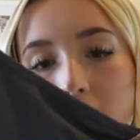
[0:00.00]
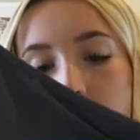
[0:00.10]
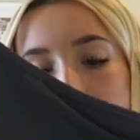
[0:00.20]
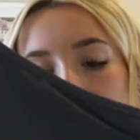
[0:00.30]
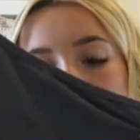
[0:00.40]
I
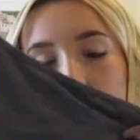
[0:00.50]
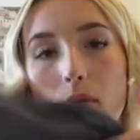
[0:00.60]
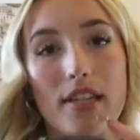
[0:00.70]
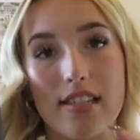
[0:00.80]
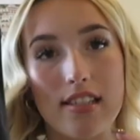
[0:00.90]
just think it's
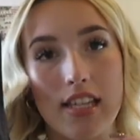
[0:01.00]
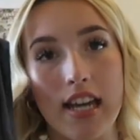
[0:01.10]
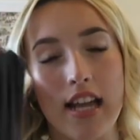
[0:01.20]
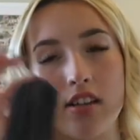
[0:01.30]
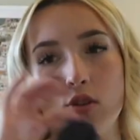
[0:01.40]
so easy,
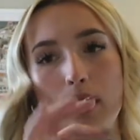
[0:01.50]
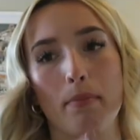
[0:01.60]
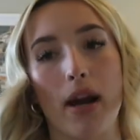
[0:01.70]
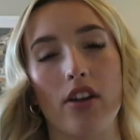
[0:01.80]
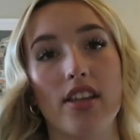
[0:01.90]
and you can
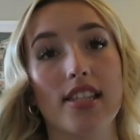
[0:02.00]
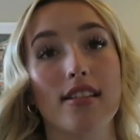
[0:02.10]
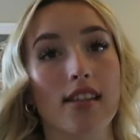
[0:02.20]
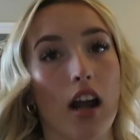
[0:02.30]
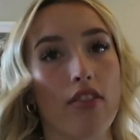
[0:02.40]
pair this
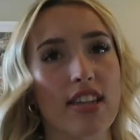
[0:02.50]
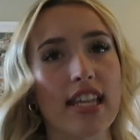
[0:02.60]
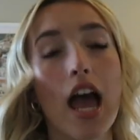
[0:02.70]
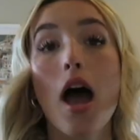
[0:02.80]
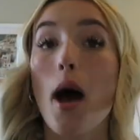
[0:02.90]
and style this
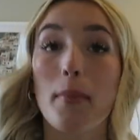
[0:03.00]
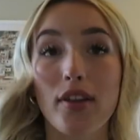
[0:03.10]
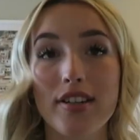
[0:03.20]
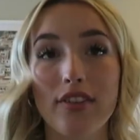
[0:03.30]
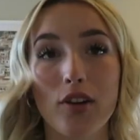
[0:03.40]
a
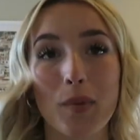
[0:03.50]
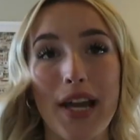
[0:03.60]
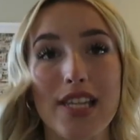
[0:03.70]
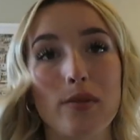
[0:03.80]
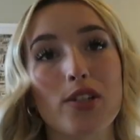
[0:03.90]
million different
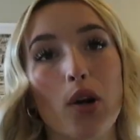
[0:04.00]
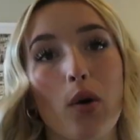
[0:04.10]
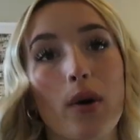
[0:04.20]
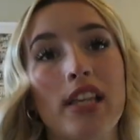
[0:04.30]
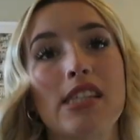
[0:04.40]
ways, which are
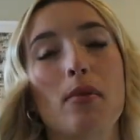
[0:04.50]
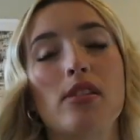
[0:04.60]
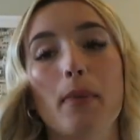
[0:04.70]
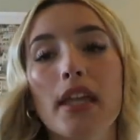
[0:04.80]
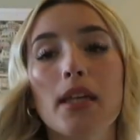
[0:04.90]
always the
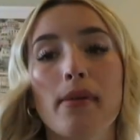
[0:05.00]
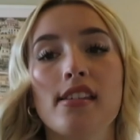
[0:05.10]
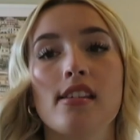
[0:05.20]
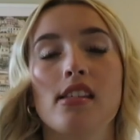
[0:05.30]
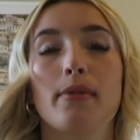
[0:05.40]
most appealing
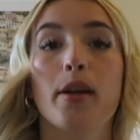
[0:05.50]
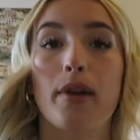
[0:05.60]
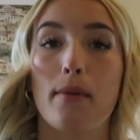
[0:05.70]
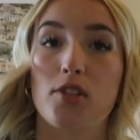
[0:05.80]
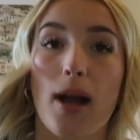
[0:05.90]
pieces to me
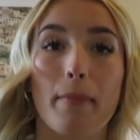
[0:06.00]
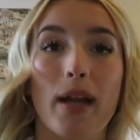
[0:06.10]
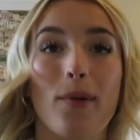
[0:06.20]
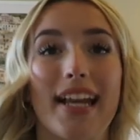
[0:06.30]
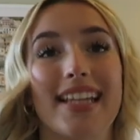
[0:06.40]
when I'm
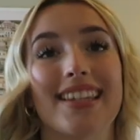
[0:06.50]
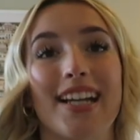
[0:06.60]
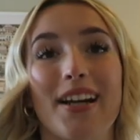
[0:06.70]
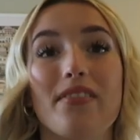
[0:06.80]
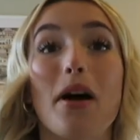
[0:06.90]
shopping, when I can
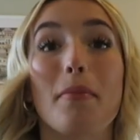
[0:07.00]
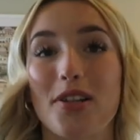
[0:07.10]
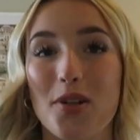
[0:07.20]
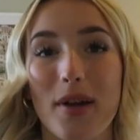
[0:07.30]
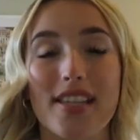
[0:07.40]
think of a
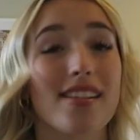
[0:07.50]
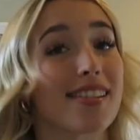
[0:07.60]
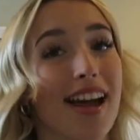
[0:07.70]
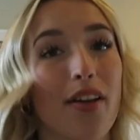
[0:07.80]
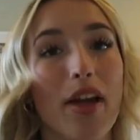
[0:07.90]
bunch of ways to
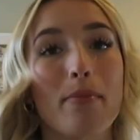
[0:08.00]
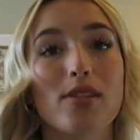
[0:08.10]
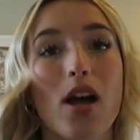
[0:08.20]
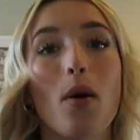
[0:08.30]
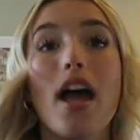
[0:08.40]
style them.
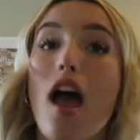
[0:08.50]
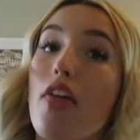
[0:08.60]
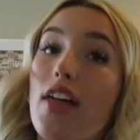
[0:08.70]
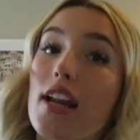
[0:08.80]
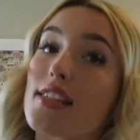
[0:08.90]
So
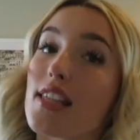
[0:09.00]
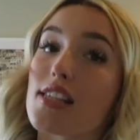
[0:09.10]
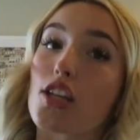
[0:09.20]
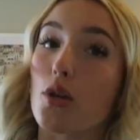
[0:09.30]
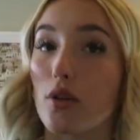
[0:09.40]
that is
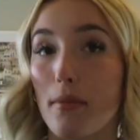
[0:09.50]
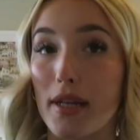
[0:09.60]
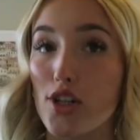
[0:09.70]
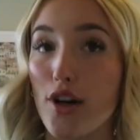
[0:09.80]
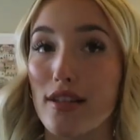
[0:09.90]
this cute little
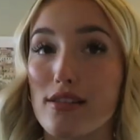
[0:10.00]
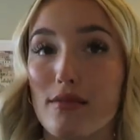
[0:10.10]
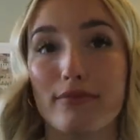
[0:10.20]
mini dress.